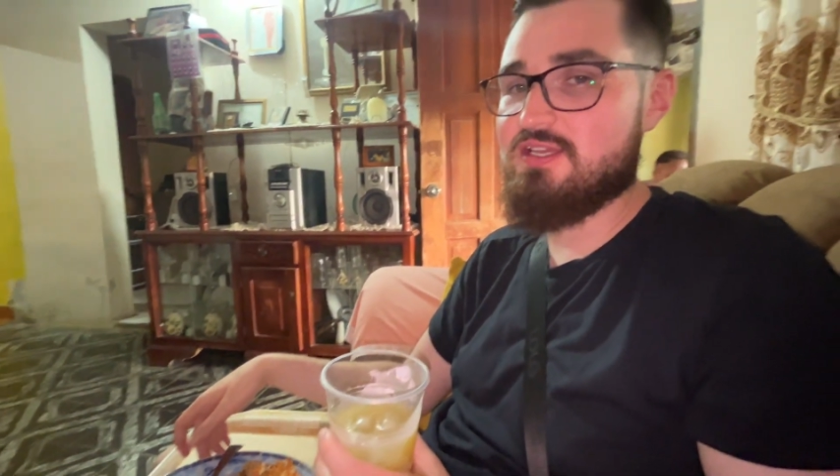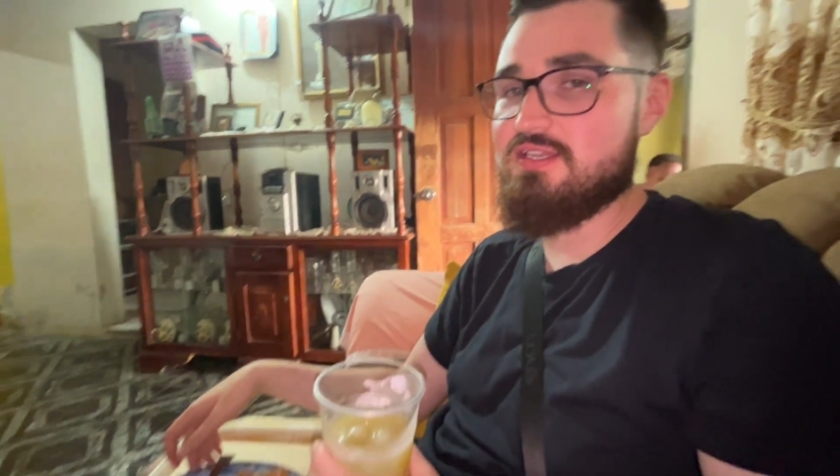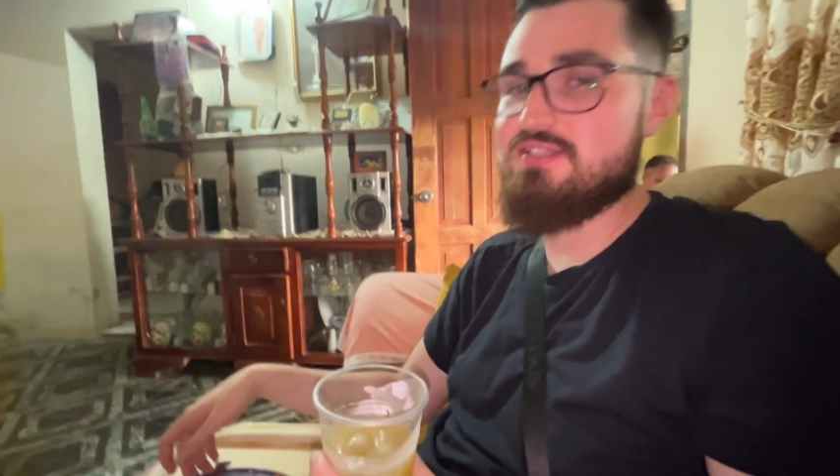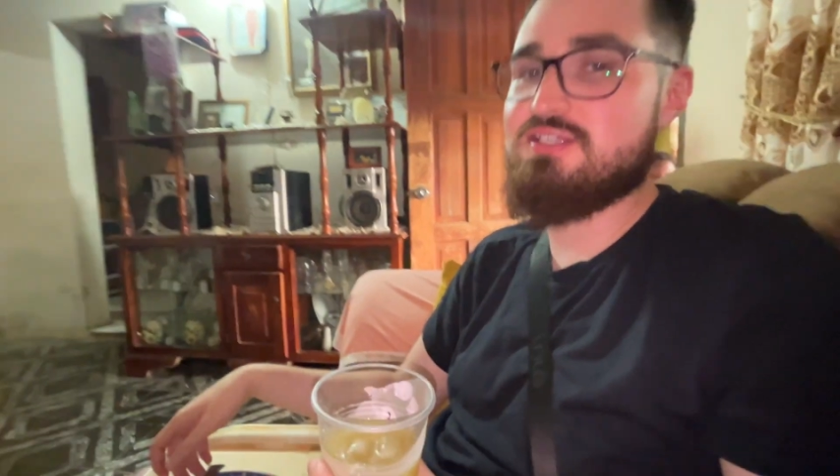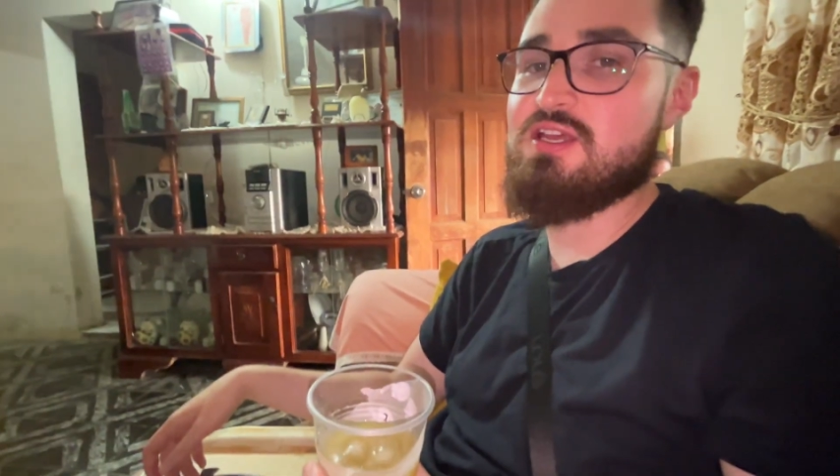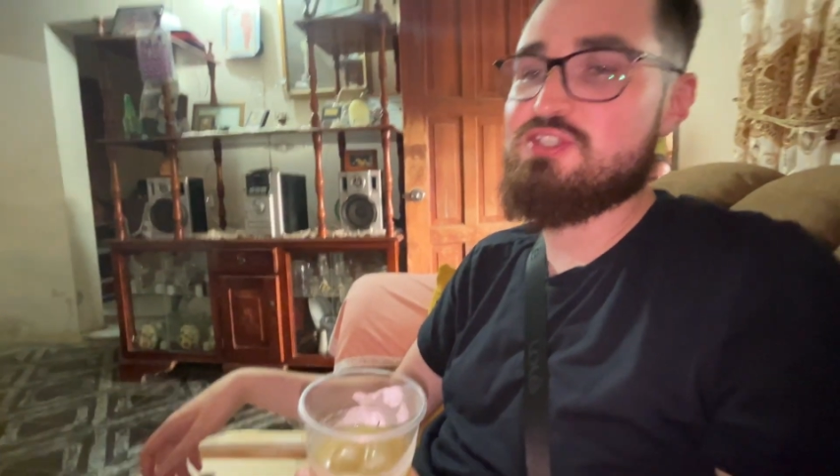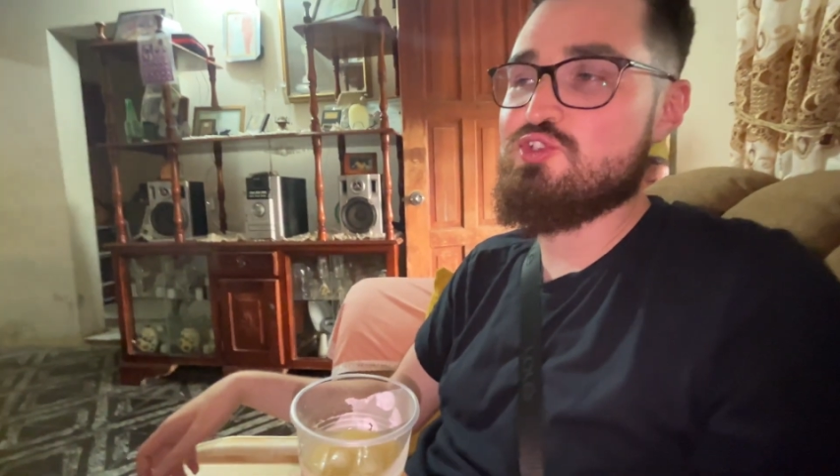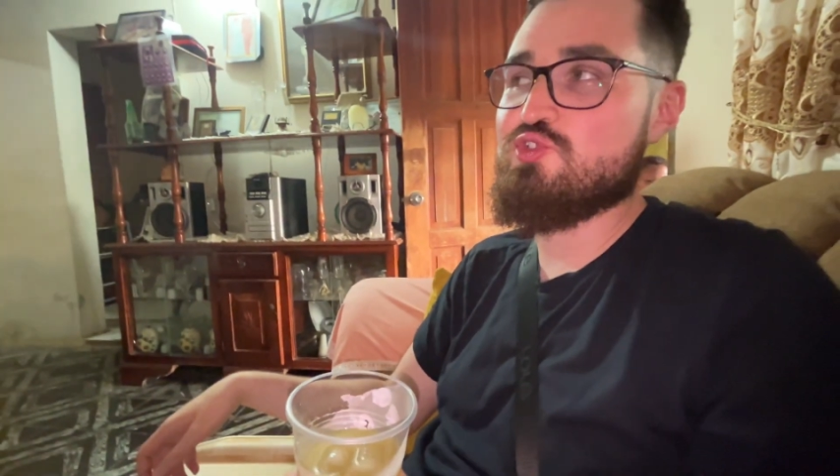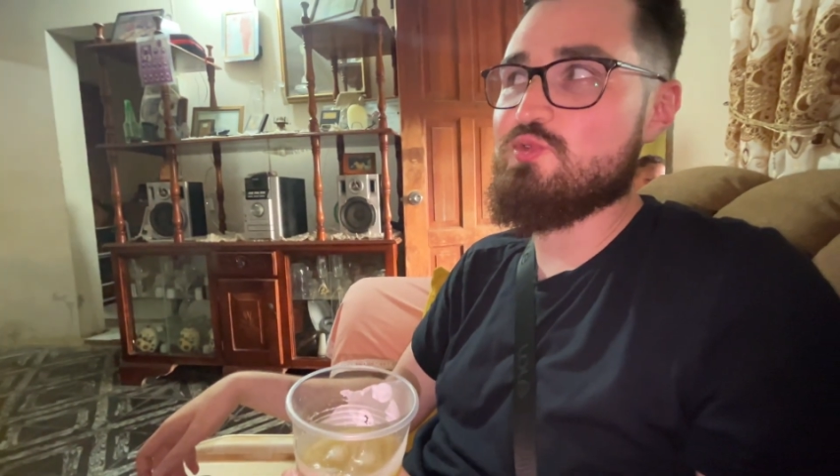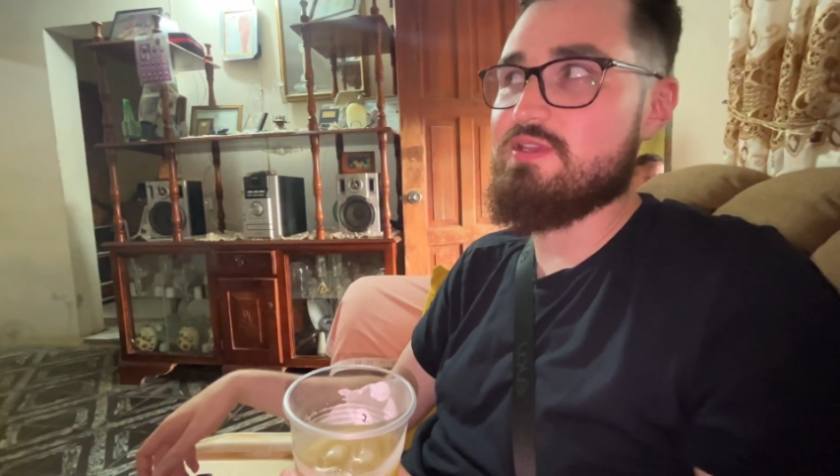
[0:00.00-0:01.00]
and it's not
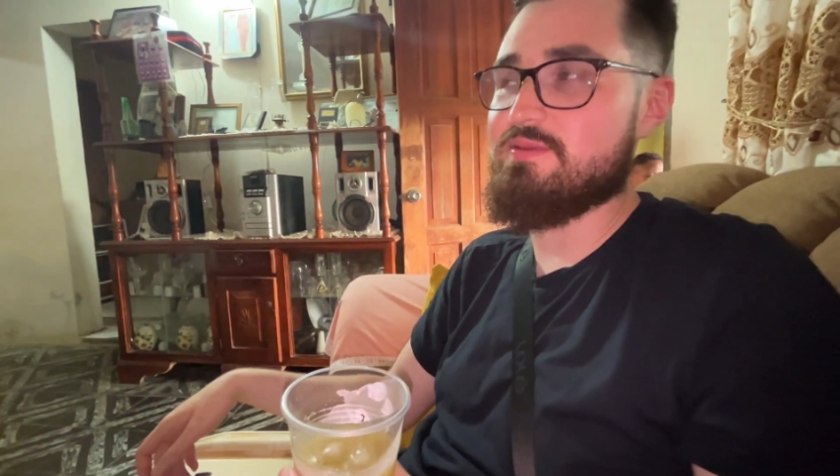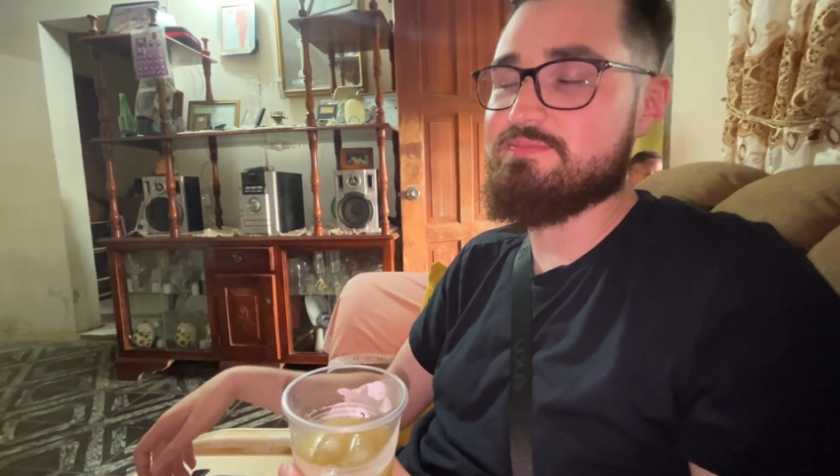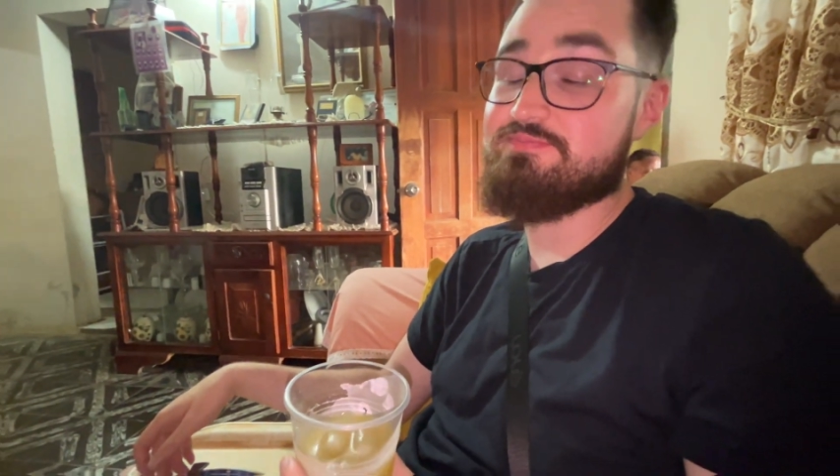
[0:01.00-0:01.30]
too sweet.